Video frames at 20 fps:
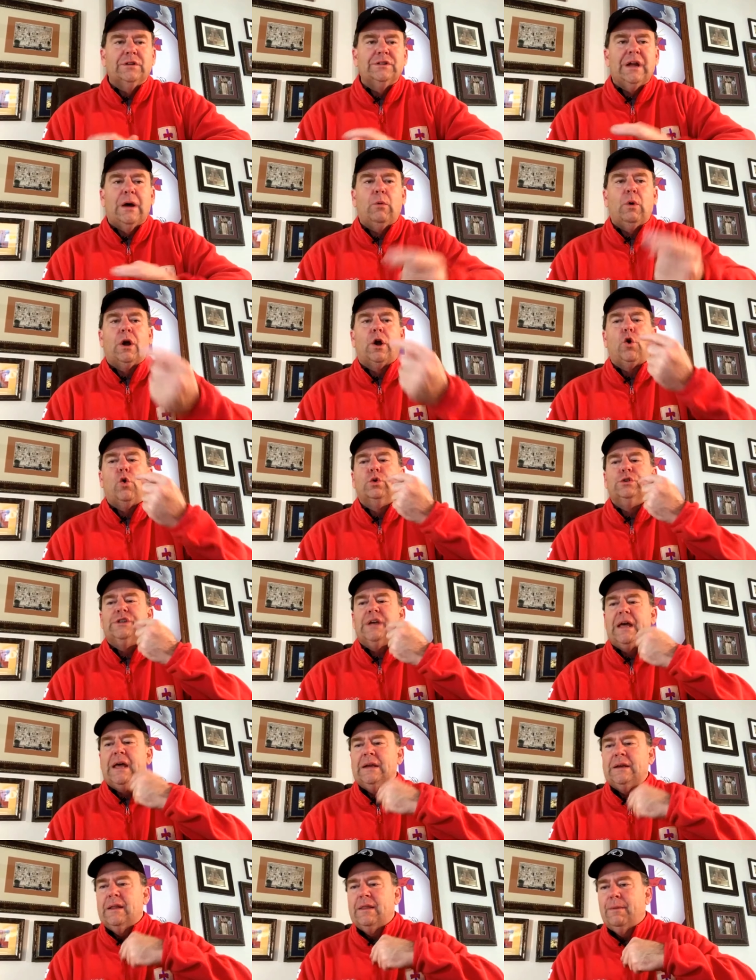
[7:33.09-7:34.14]
It's not what goes
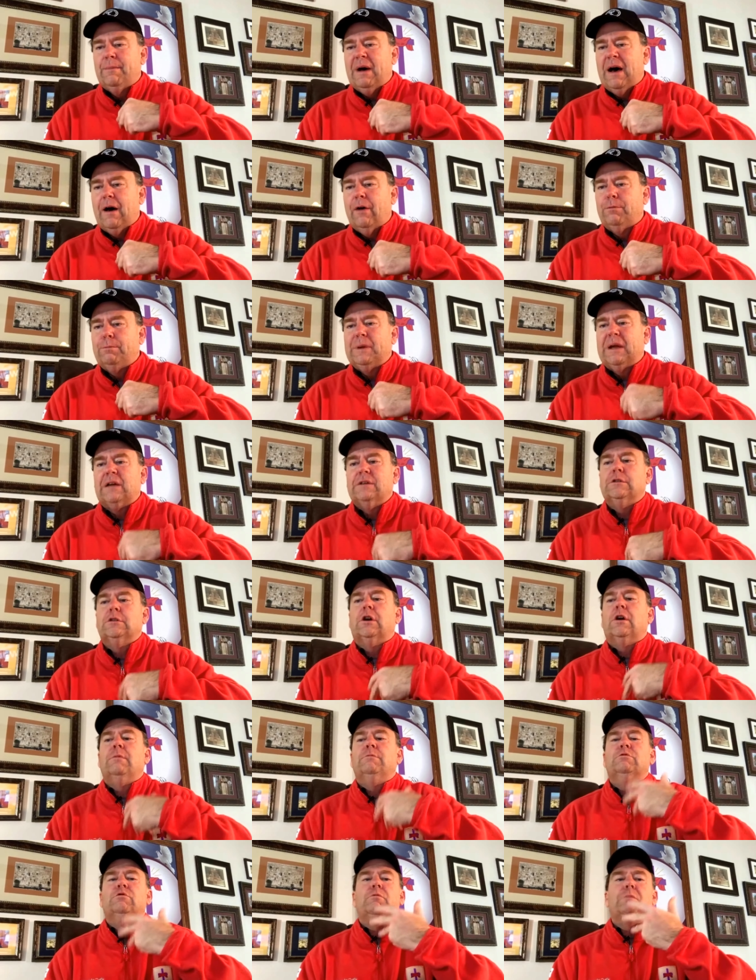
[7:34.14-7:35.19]
into the mouth, because it
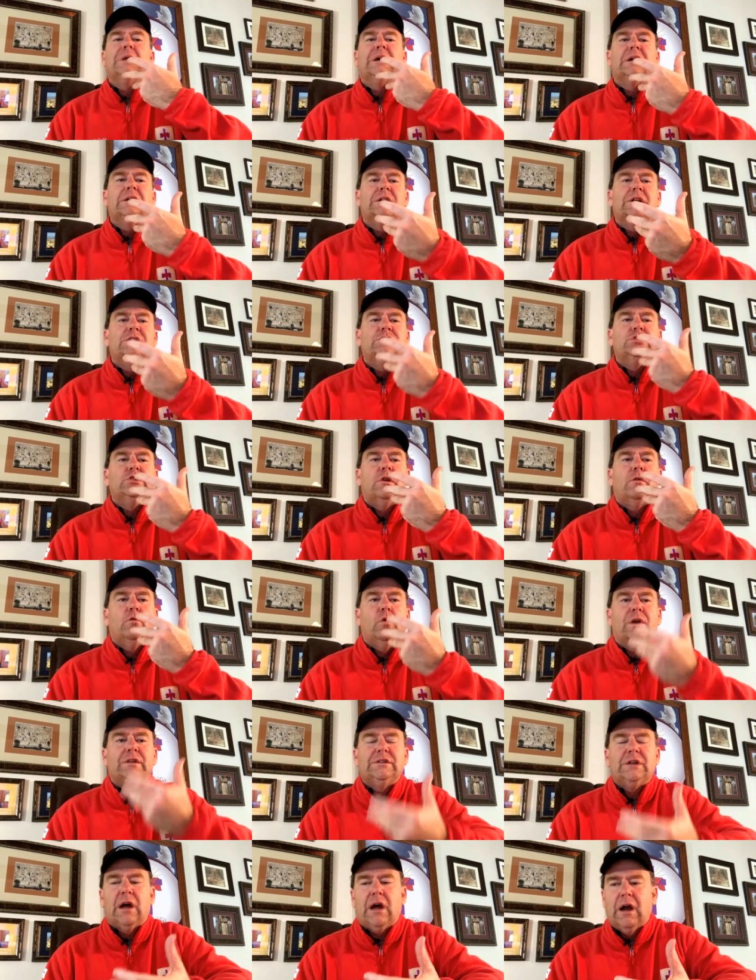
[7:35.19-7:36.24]
comes from the condition of
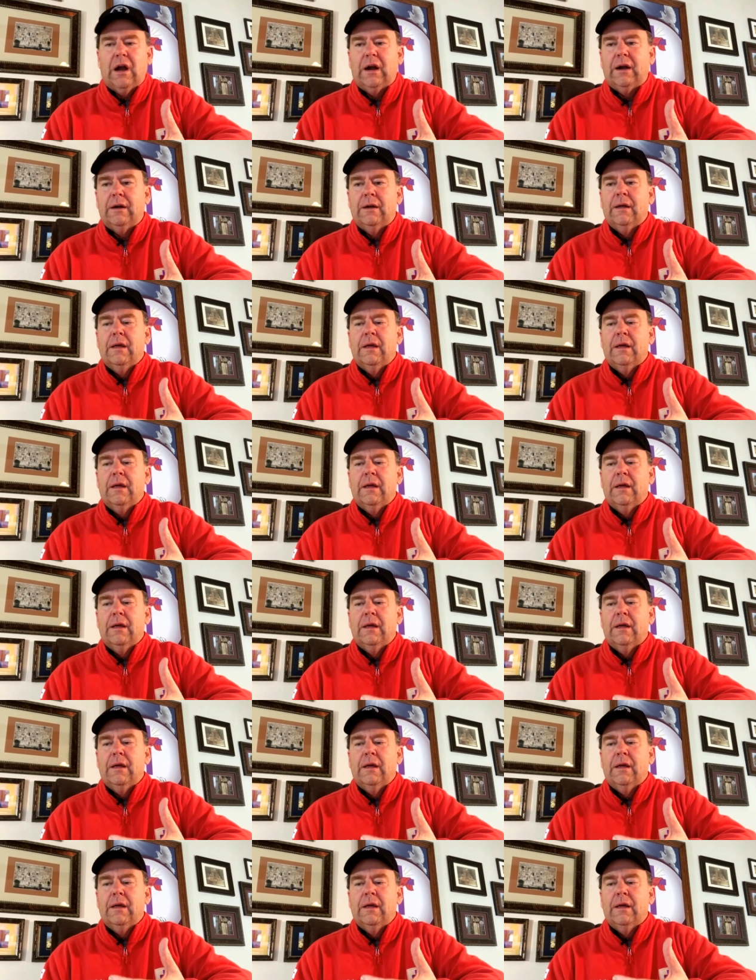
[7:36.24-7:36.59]
one's heart.